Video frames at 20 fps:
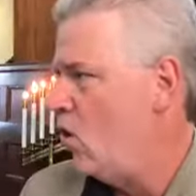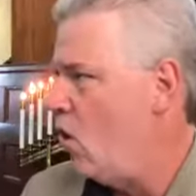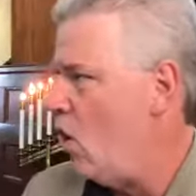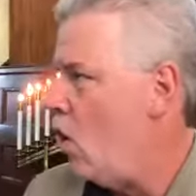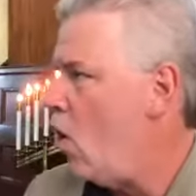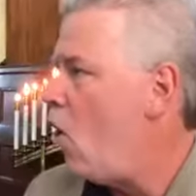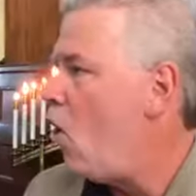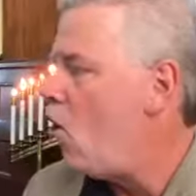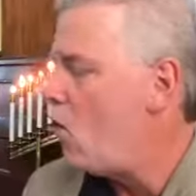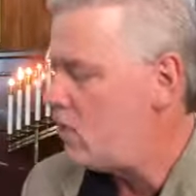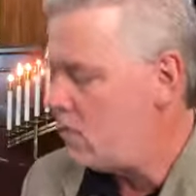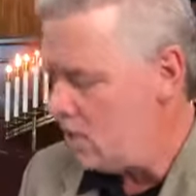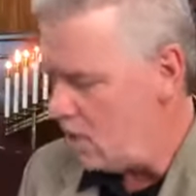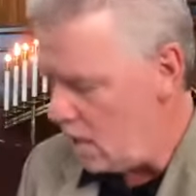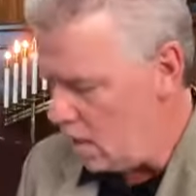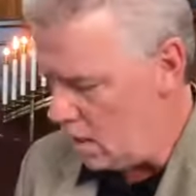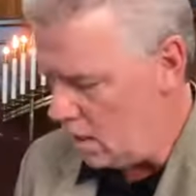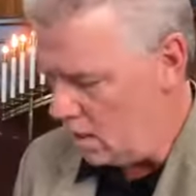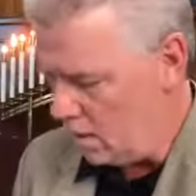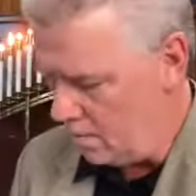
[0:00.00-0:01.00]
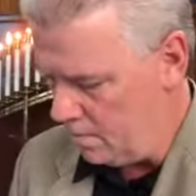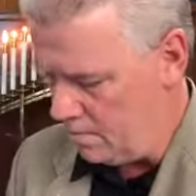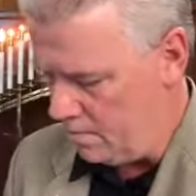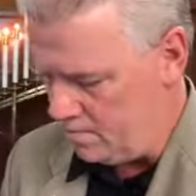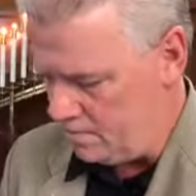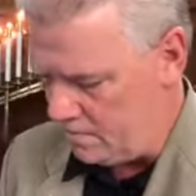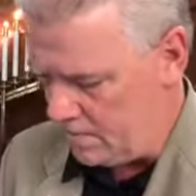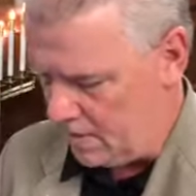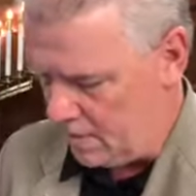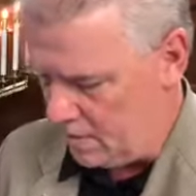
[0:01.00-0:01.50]
all
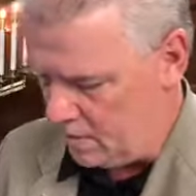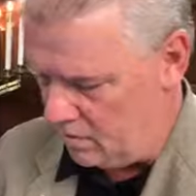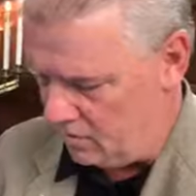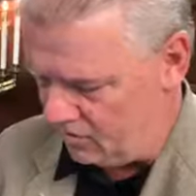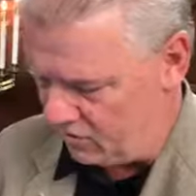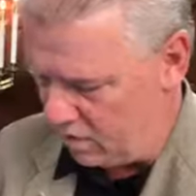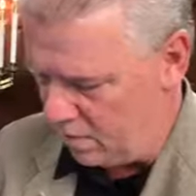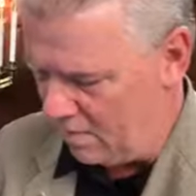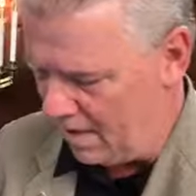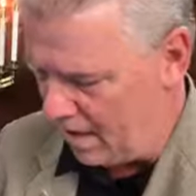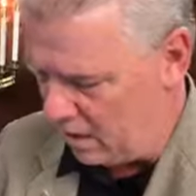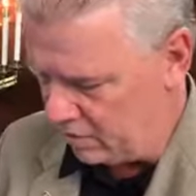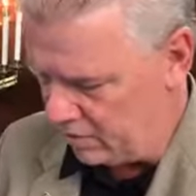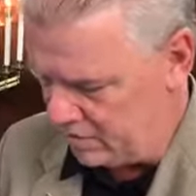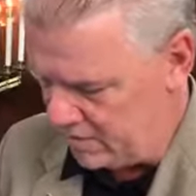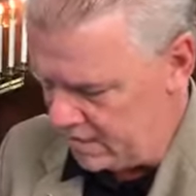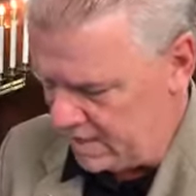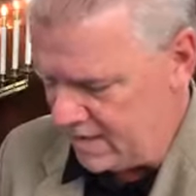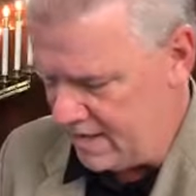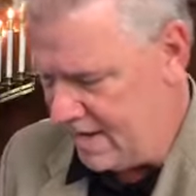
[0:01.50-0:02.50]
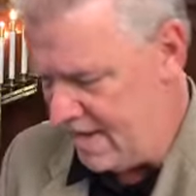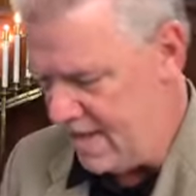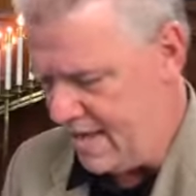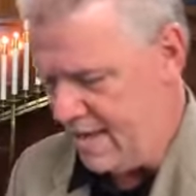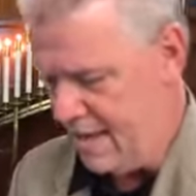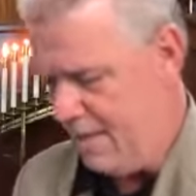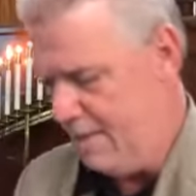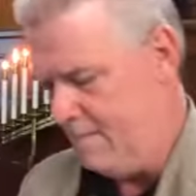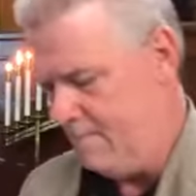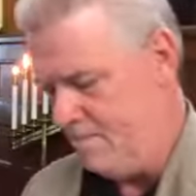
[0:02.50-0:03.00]
come from our
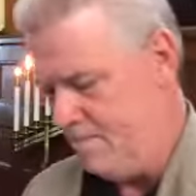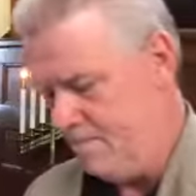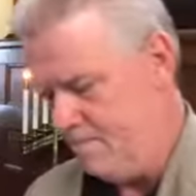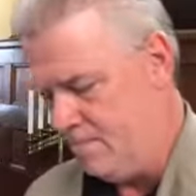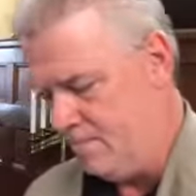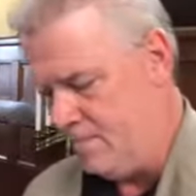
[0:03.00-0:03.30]
DNA.